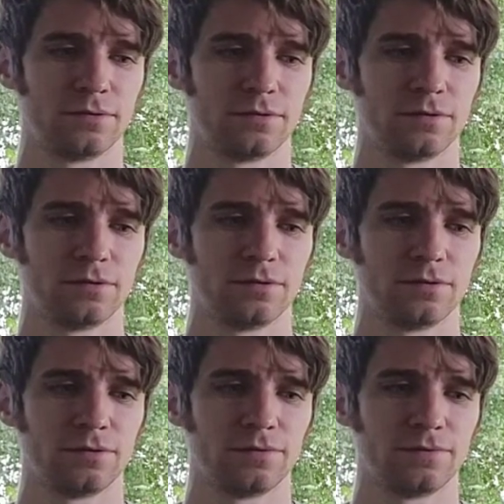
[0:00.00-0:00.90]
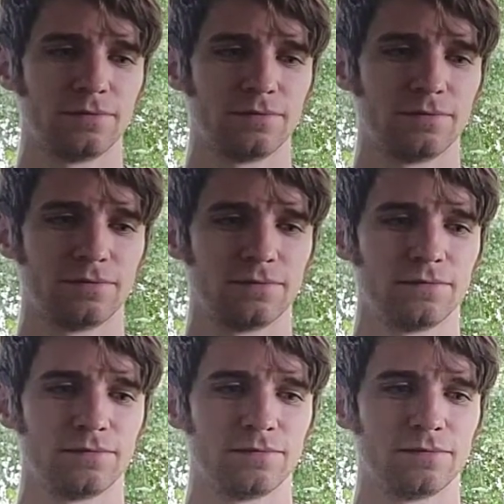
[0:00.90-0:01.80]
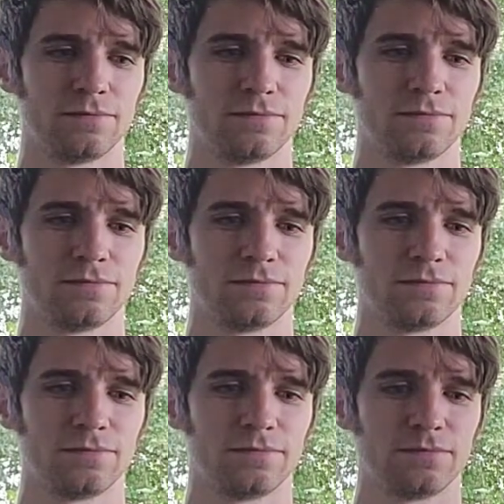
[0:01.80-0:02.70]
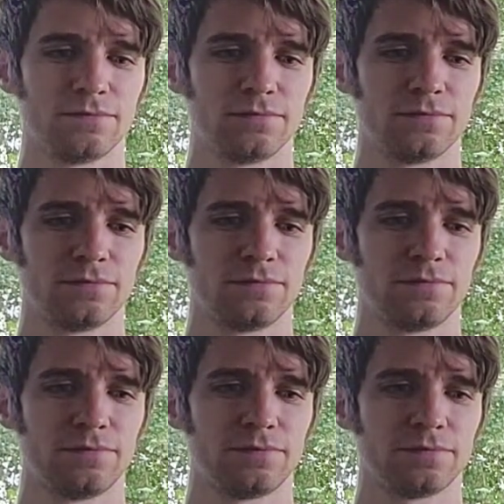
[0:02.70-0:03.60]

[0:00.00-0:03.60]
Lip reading: (not speaking)